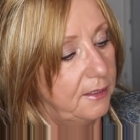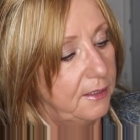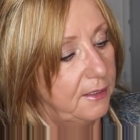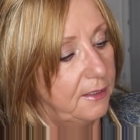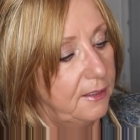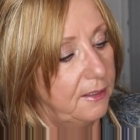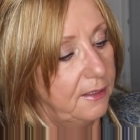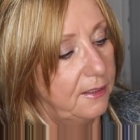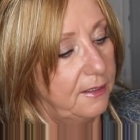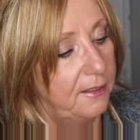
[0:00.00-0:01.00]

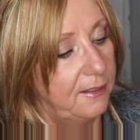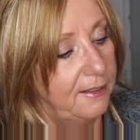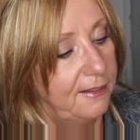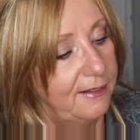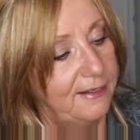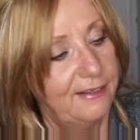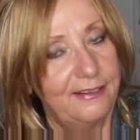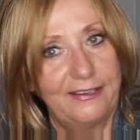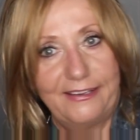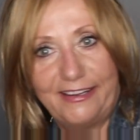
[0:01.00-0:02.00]

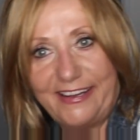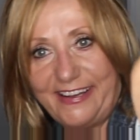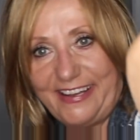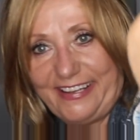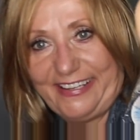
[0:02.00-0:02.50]
(no one is talking)